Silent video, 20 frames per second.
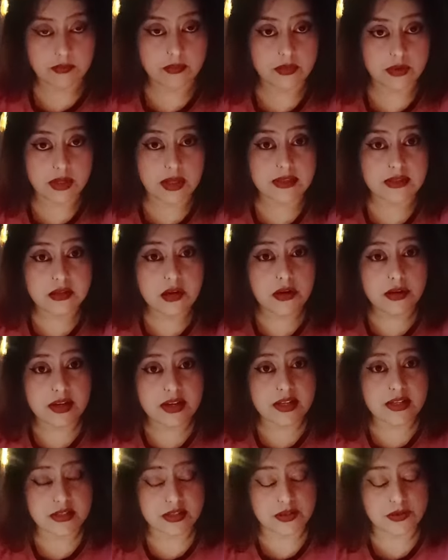That's not an
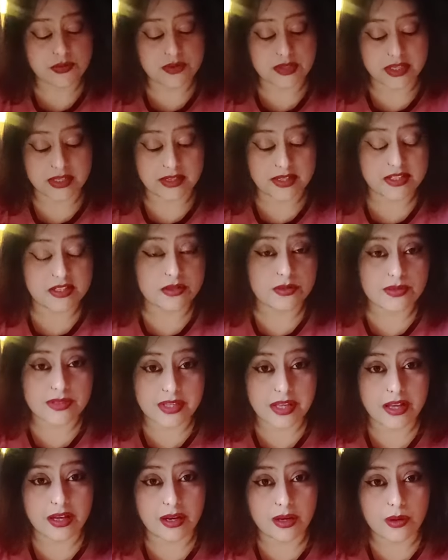excuse, at least, to
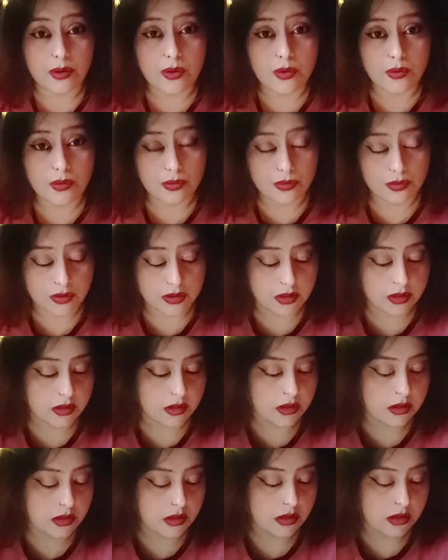say hello.
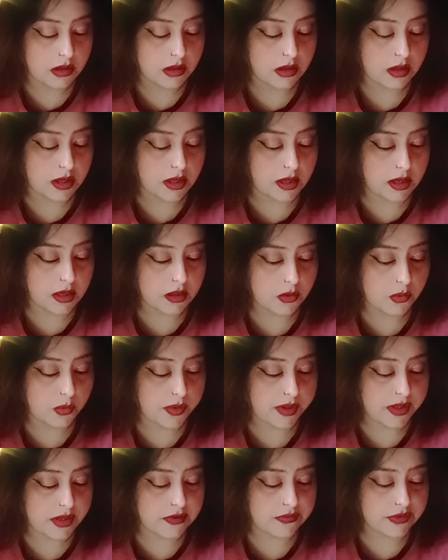
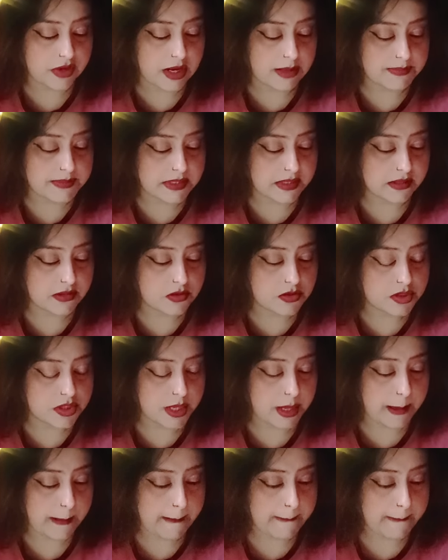Queen of Cups energy.